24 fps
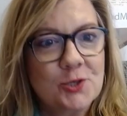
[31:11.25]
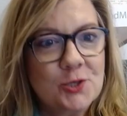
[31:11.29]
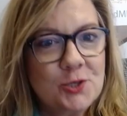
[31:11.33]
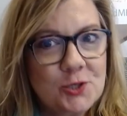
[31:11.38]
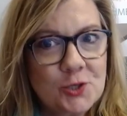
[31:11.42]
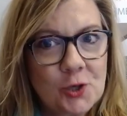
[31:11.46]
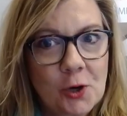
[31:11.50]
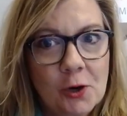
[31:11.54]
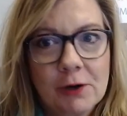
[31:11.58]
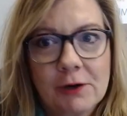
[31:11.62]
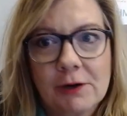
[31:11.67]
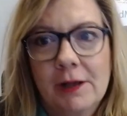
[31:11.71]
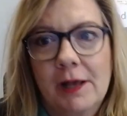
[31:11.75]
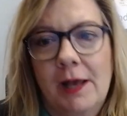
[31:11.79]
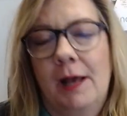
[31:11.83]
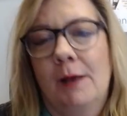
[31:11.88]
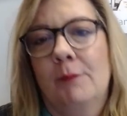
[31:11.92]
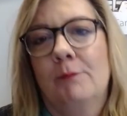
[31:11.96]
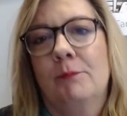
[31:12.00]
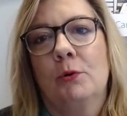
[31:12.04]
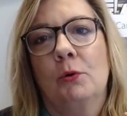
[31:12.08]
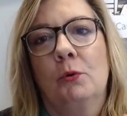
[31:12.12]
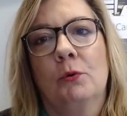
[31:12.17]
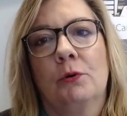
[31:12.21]
a
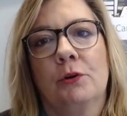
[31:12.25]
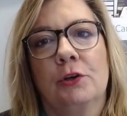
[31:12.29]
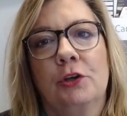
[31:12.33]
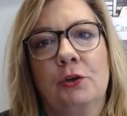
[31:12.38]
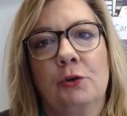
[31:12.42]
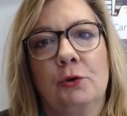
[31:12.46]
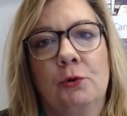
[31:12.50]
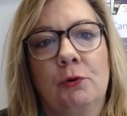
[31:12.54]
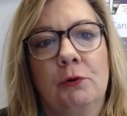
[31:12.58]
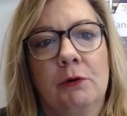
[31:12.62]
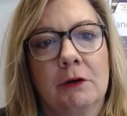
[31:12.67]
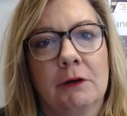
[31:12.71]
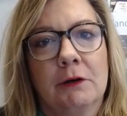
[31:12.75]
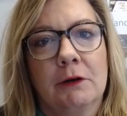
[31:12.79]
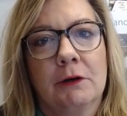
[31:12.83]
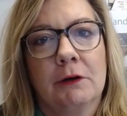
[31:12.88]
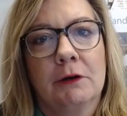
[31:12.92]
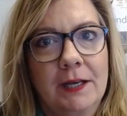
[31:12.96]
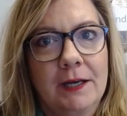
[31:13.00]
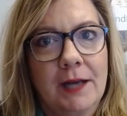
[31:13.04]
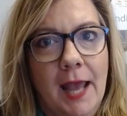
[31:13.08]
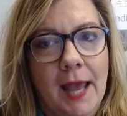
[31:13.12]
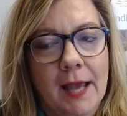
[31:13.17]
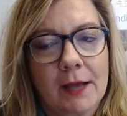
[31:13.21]
startup, or you're
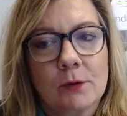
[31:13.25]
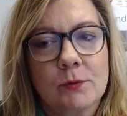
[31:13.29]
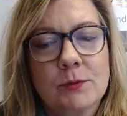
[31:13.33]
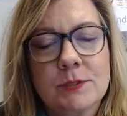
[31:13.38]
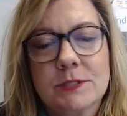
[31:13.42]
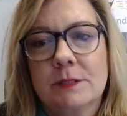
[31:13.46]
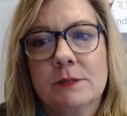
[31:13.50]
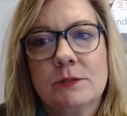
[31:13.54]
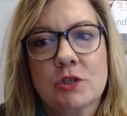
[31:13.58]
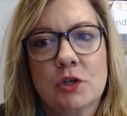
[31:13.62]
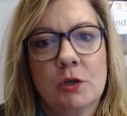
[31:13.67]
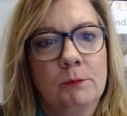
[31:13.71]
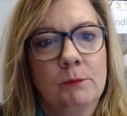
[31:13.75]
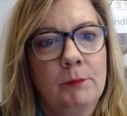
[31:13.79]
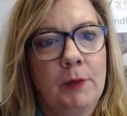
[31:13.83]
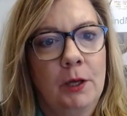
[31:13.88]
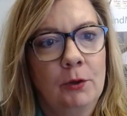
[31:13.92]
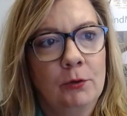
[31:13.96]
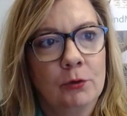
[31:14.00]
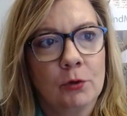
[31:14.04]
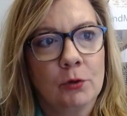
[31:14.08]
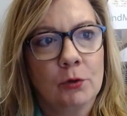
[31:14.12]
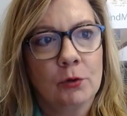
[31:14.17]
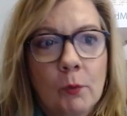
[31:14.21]
in acquisition
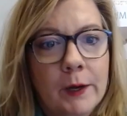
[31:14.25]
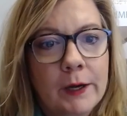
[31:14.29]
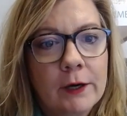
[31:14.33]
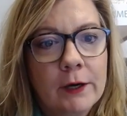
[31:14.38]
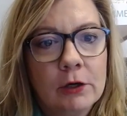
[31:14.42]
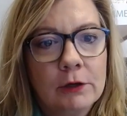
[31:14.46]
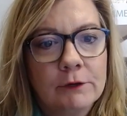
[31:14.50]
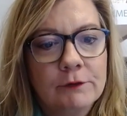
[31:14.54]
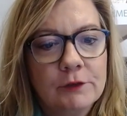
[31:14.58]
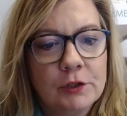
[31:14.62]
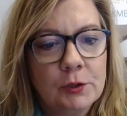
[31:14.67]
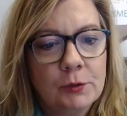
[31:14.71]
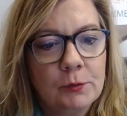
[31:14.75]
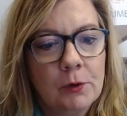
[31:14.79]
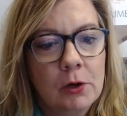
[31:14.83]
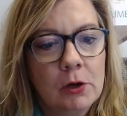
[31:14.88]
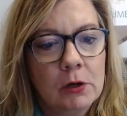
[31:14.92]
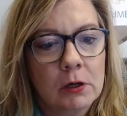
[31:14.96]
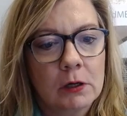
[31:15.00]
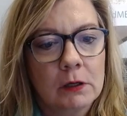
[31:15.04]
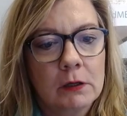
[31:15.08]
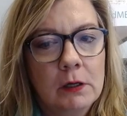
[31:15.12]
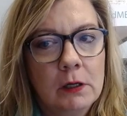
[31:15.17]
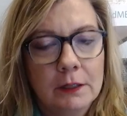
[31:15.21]
mode, or wherever you
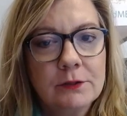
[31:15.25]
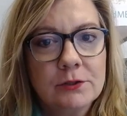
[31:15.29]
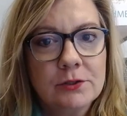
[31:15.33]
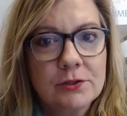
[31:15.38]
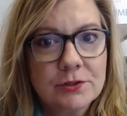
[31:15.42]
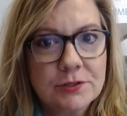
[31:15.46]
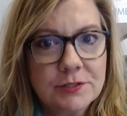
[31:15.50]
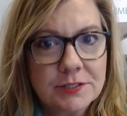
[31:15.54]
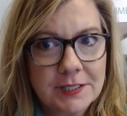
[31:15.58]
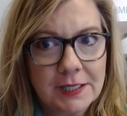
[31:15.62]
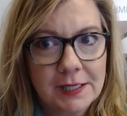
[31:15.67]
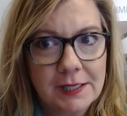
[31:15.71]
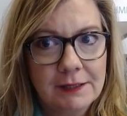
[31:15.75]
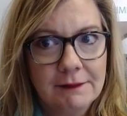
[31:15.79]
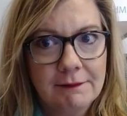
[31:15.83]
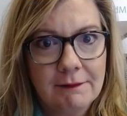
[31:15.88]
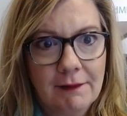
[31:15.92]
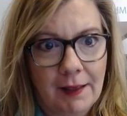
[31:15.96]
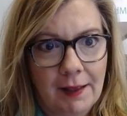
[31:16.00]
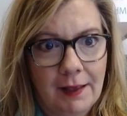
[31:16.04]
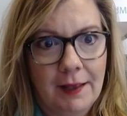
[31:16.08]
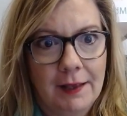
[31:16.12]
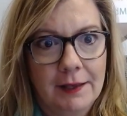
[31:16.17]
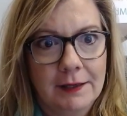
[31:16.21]
are,
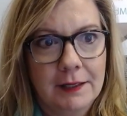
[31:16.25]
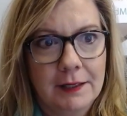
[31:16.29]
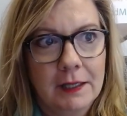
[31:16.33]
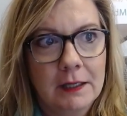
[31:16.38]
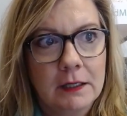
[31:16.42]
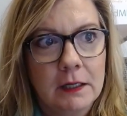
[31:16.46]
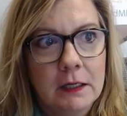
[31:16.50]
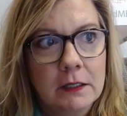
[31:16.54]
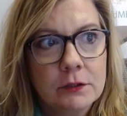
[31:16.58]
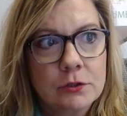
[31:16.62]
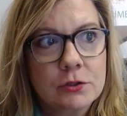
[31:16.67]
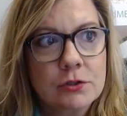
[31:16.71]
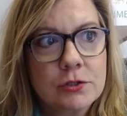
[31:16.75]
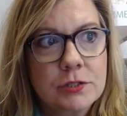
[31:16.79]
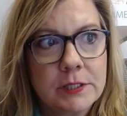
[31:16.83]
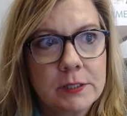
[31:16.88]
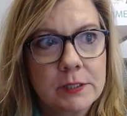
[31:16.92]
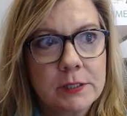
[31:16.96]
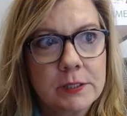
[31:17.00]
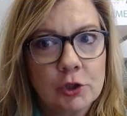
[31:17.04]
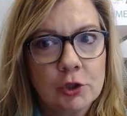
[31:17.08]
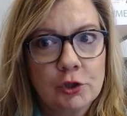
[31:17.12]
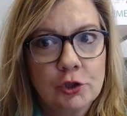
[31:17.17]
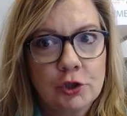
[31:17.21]
understand that and
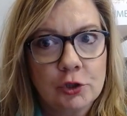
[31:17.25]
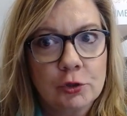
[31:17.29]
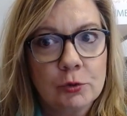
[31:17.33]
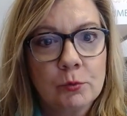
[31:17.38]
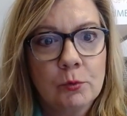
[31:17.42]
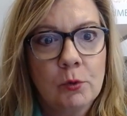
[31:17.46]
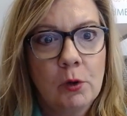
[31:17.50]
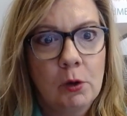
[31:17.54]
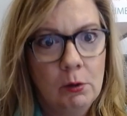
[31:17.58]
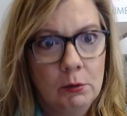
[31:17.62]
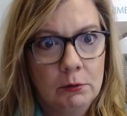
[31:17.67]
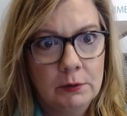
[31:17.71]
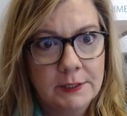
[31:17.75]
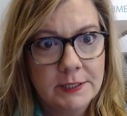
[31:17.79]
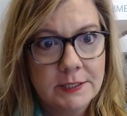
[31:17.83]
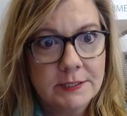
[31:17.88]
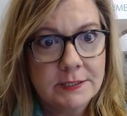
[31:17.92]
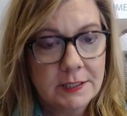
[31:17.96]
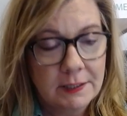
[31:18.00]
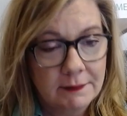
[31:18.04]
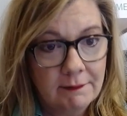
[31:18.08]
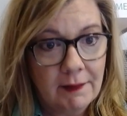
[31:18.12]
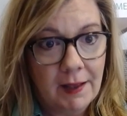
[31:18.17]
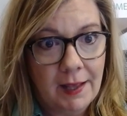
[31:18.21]
understand where your role
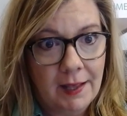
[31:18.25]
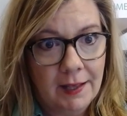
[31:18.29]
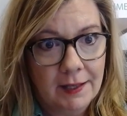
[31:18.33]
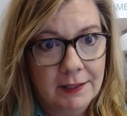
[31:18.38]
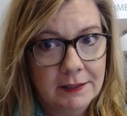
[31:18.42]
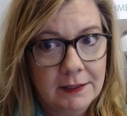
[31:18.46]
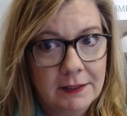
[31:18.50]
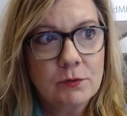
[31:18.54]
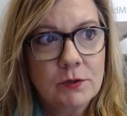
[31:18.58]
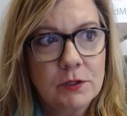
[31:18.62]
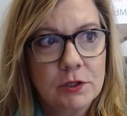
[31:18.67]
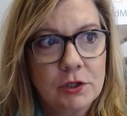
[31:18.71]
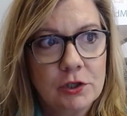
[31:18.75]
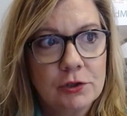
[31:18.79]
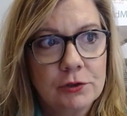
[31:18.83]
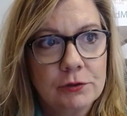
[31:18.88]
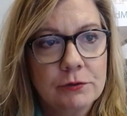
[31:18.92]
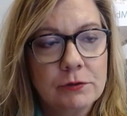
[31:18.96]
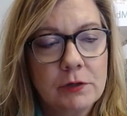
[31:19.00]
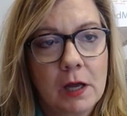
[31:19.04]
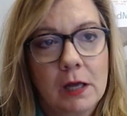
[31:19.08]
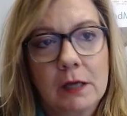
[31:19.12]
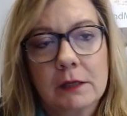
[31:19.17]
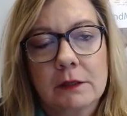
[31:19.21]
is in that, so that
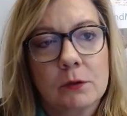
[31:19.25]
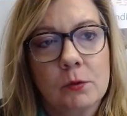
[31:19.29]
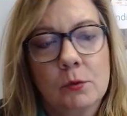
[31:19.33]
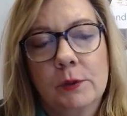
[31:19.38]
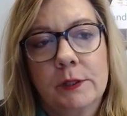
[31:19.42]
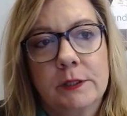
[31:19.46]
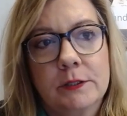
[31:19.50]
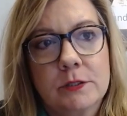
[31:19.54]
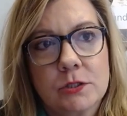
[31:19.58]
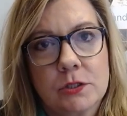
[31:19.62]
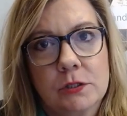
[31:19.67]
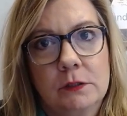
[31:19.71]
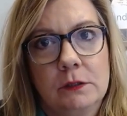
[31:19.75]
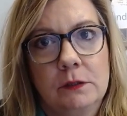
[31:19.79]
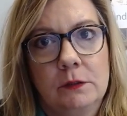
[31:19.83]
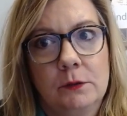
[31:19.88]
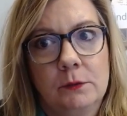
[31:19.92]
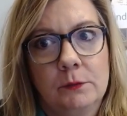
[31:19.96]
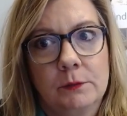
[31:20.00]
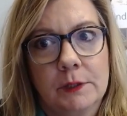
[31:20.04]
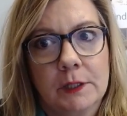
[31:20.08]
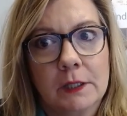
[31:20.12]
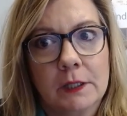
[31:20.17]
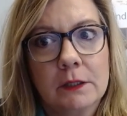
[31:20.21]
you're not going
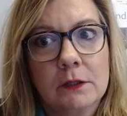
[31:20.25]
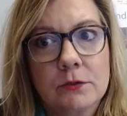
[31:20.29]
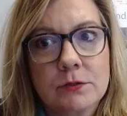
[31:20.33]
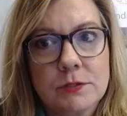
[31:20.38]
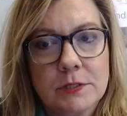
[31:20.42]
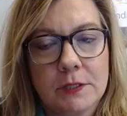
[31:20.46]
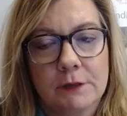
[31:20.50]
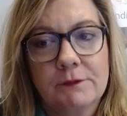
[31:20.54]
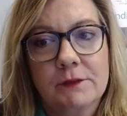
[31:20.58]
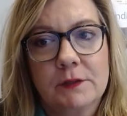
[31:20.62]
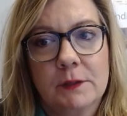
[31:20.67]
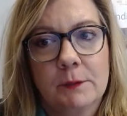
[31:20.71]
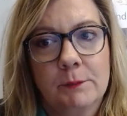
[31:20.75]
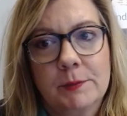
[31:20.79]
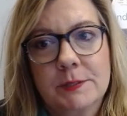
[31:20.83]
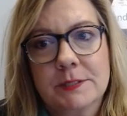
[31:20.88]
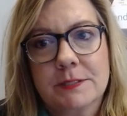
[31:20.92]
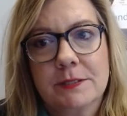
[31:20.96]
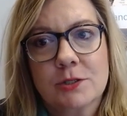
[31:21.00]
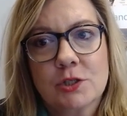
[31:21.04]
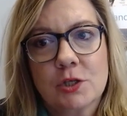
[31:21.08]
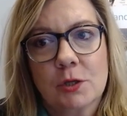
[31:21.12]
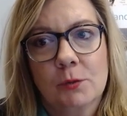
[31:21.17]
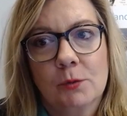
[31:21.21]
to get yourself in a
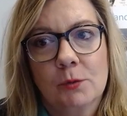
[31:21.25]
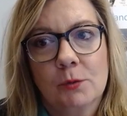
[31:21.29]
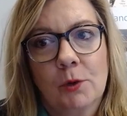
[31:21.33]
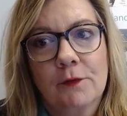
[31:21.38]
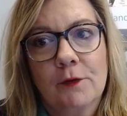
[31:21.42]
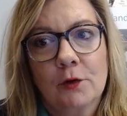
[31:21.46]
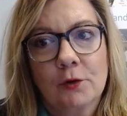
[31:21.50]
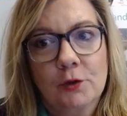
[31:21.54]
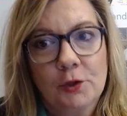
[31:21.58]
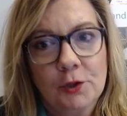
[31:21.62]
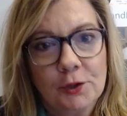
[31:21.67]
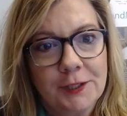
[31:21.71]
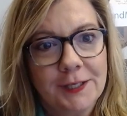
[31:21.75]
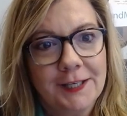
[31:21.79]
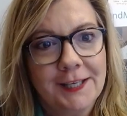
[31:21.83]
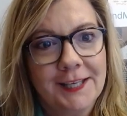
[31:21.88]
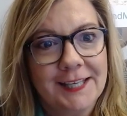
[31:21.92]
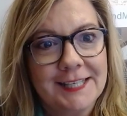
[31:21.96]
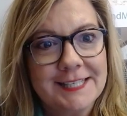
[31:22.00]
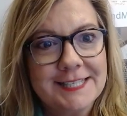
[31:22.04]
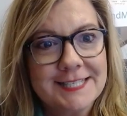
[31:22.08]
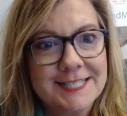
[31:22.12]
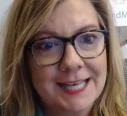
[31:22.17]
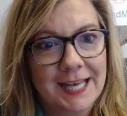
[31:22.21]
position where they're looking
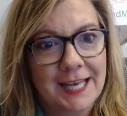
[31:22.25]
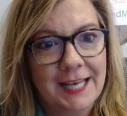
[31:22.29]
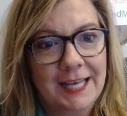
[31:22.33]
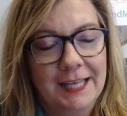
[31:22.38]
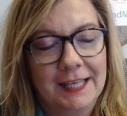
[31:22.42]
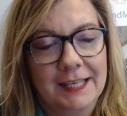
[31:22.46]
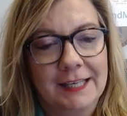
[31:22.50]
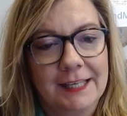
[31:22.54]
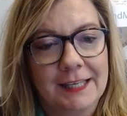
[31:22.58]
and saying